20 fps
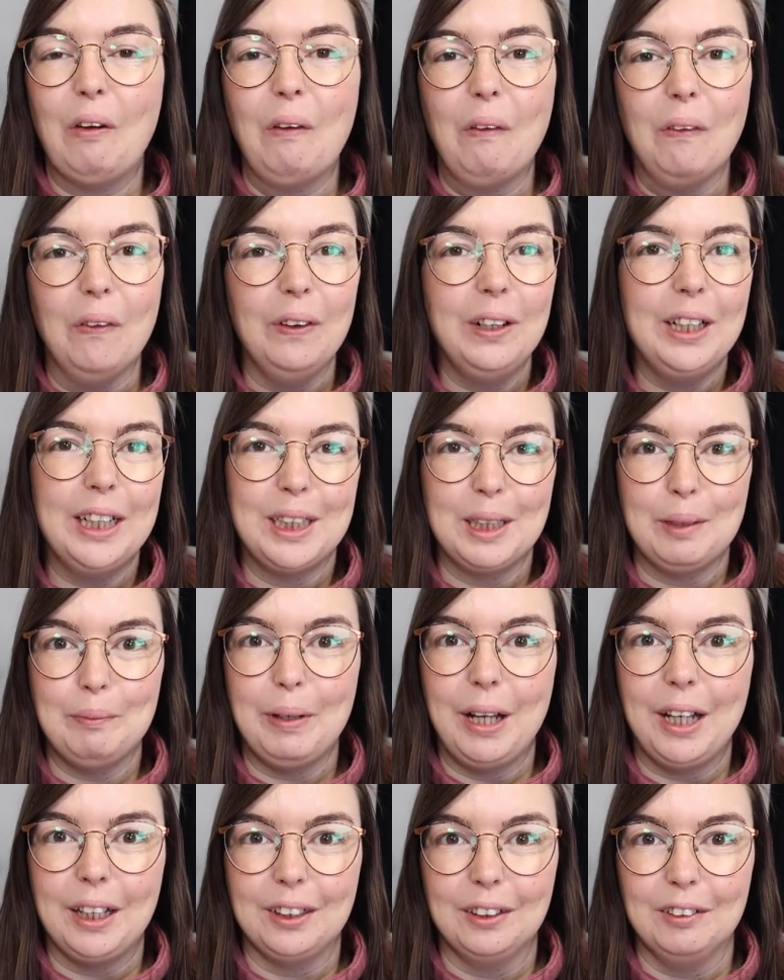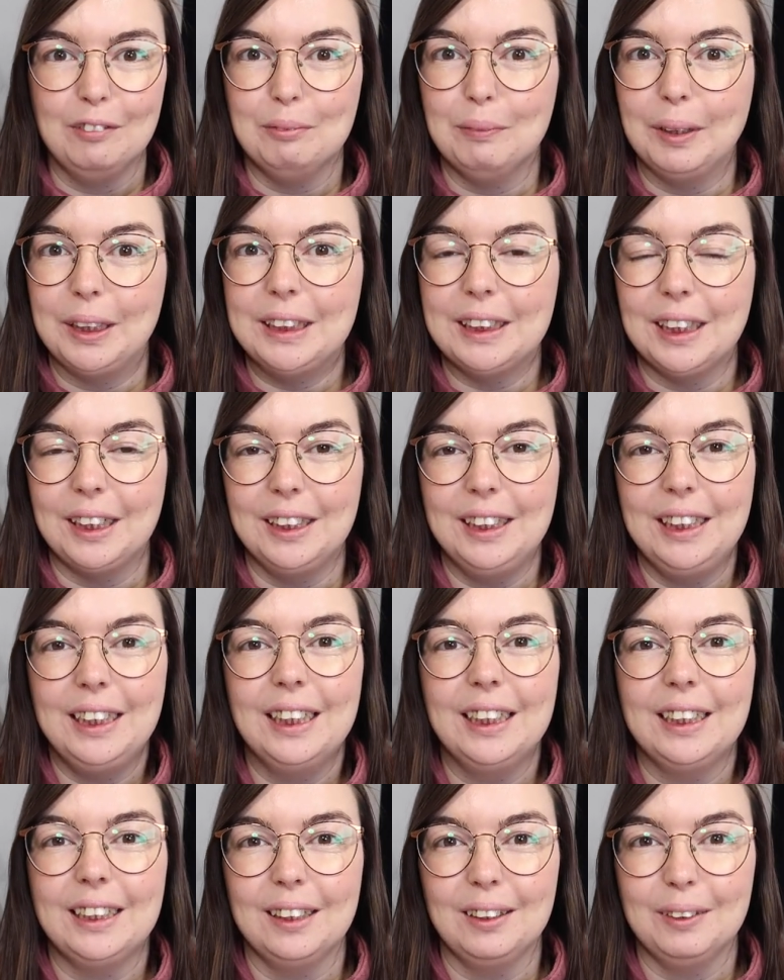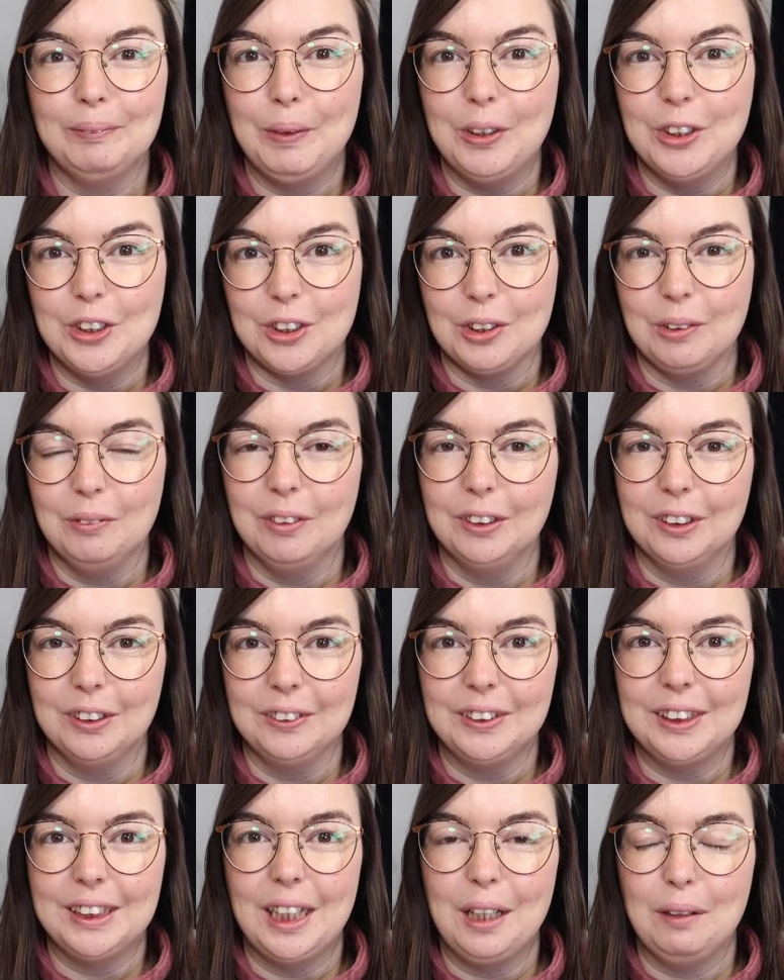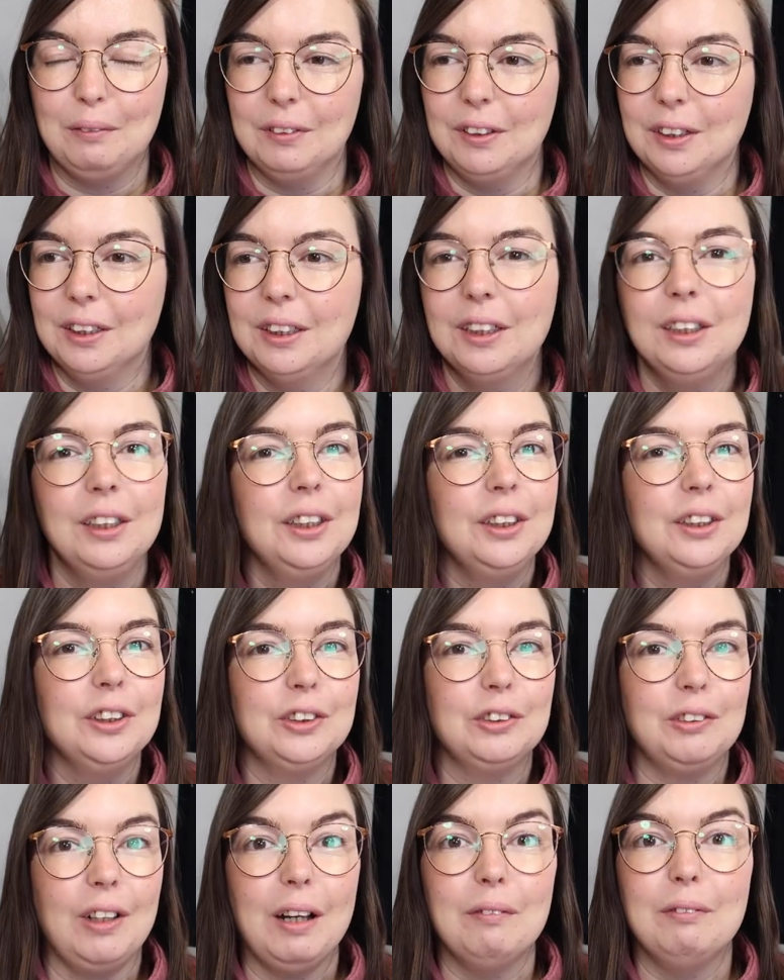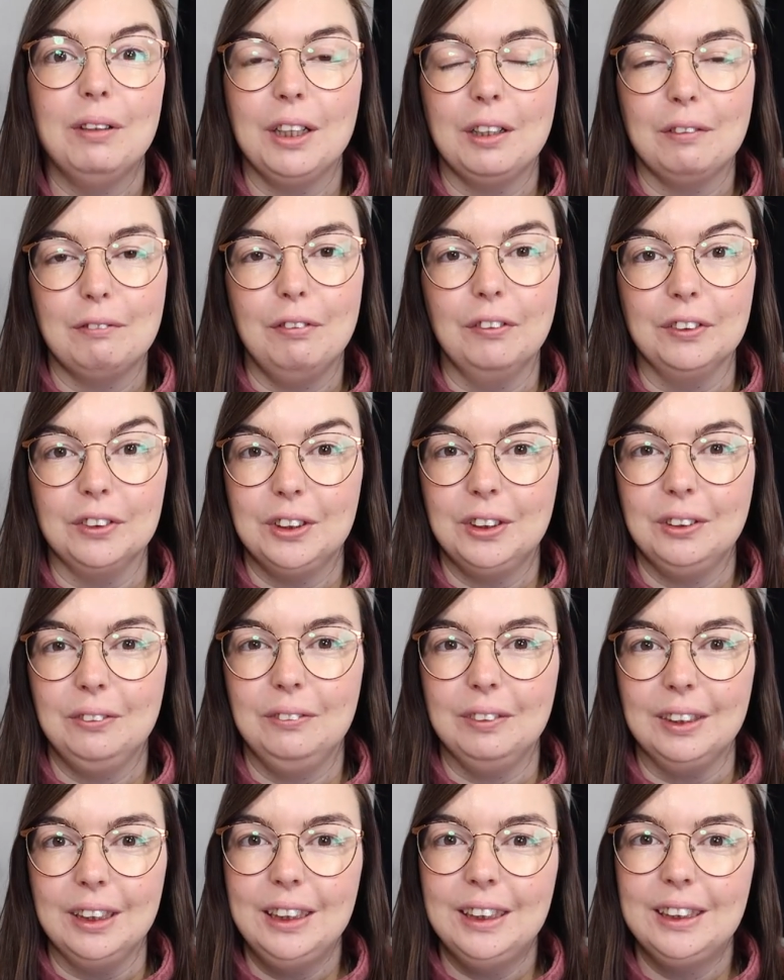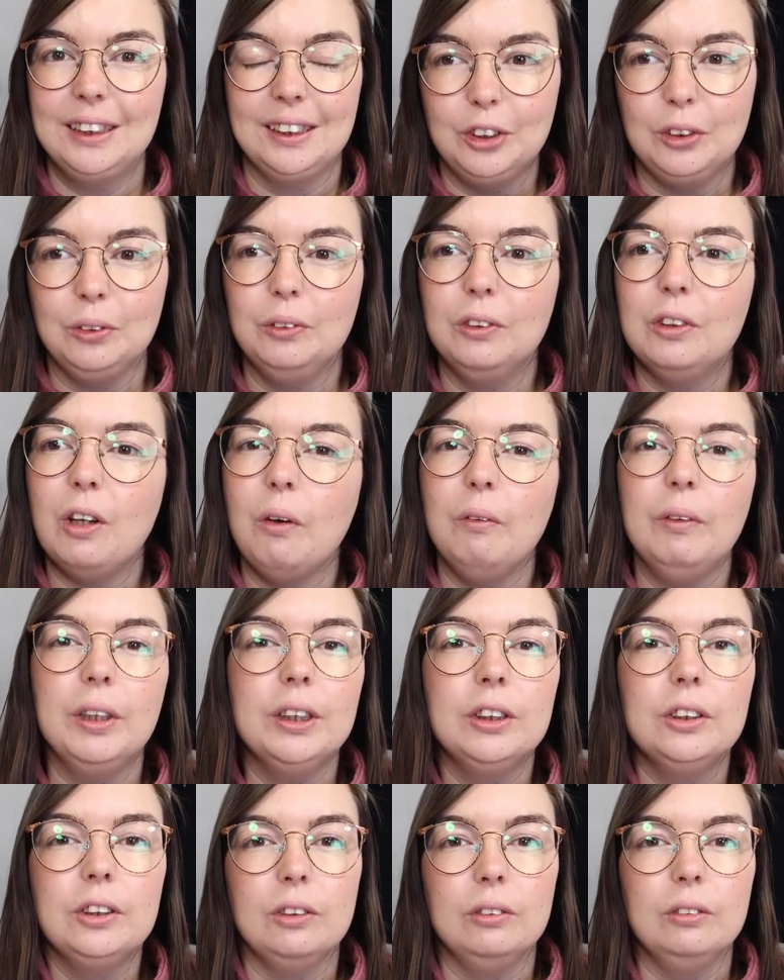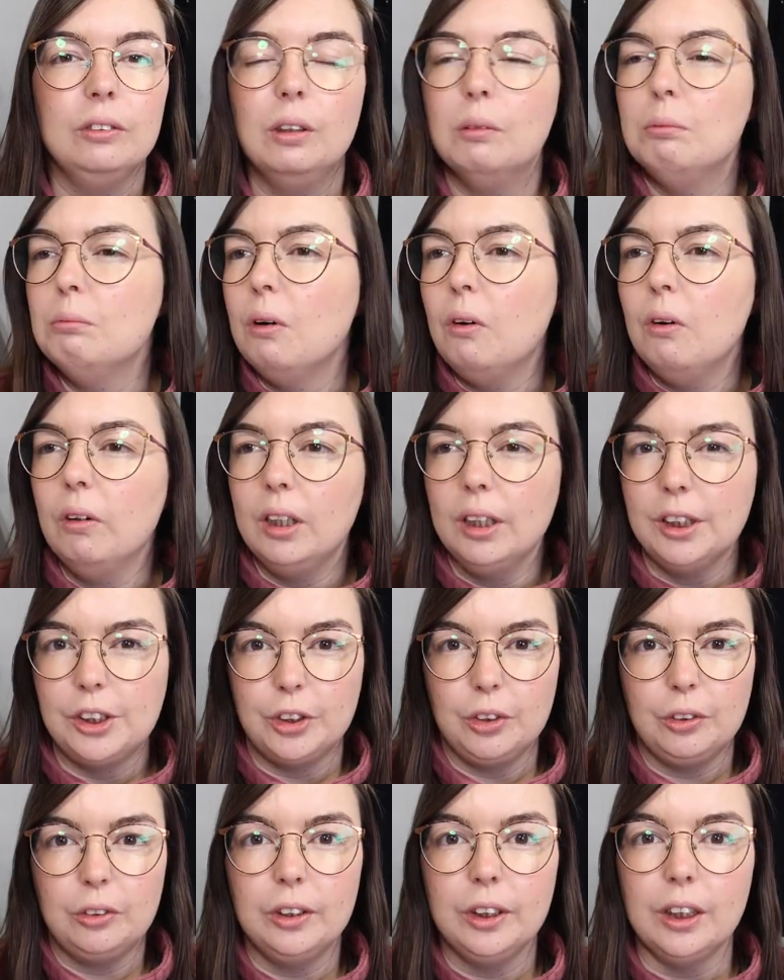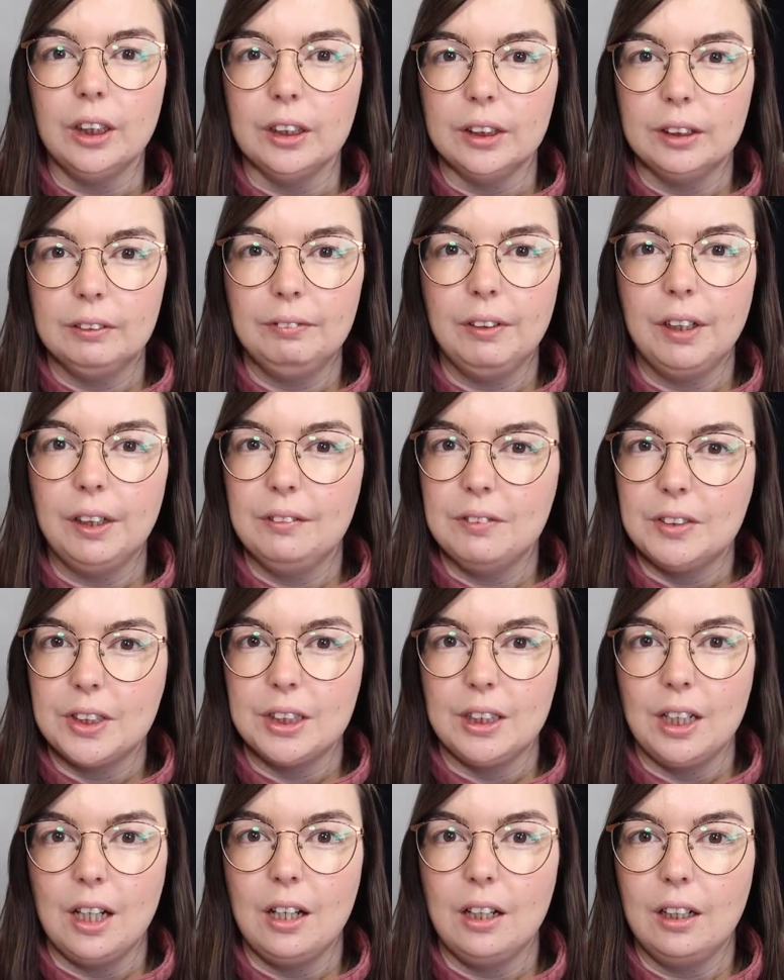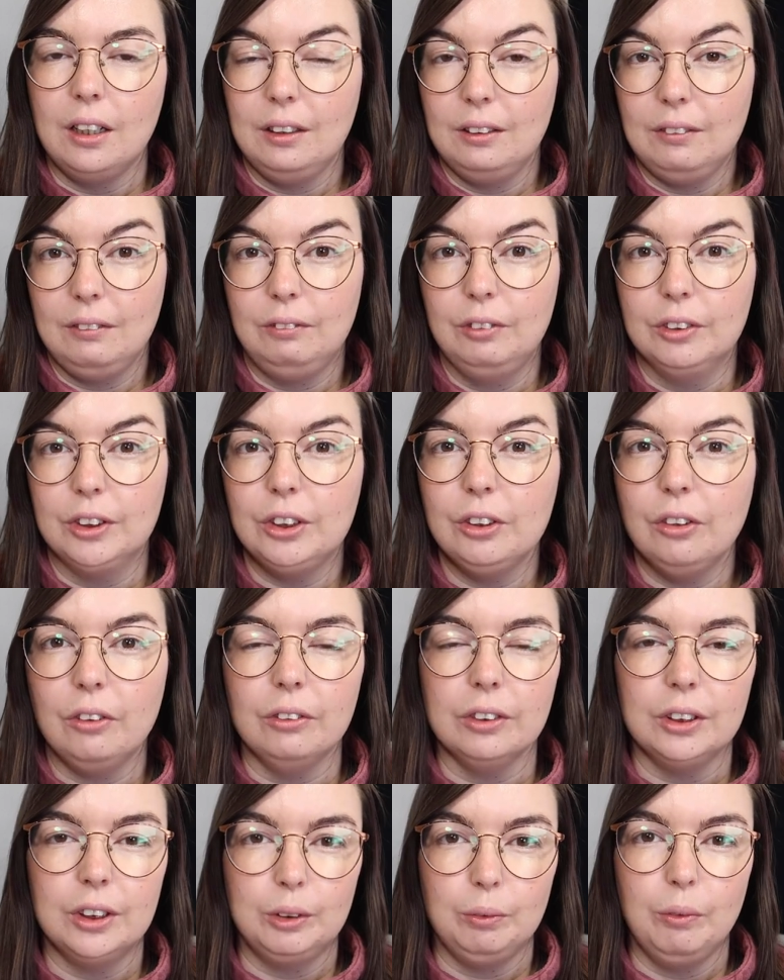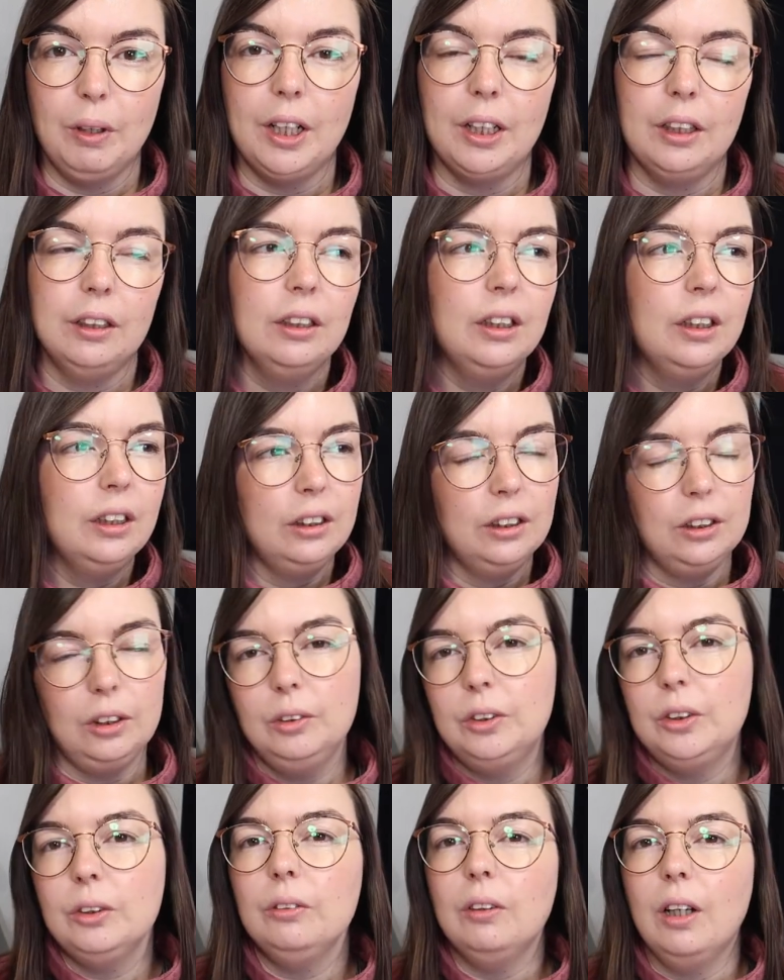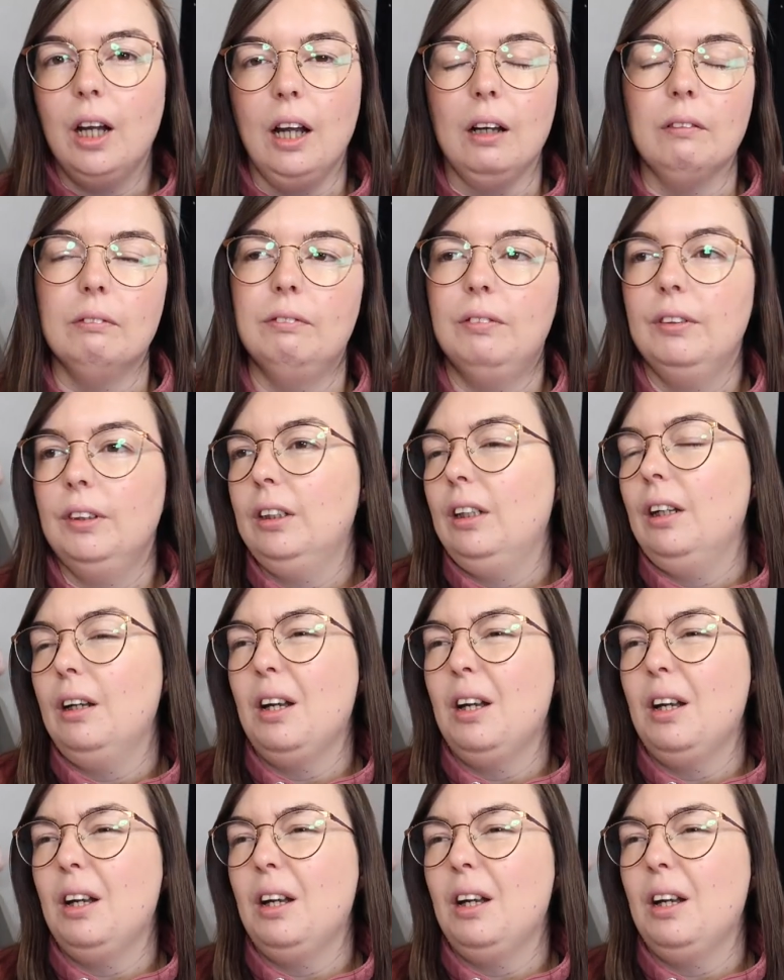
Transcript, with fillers: all in the back of my tiny little Peugeot 107 traveling for two weeks to go into more luxurious five-star resorts where you do have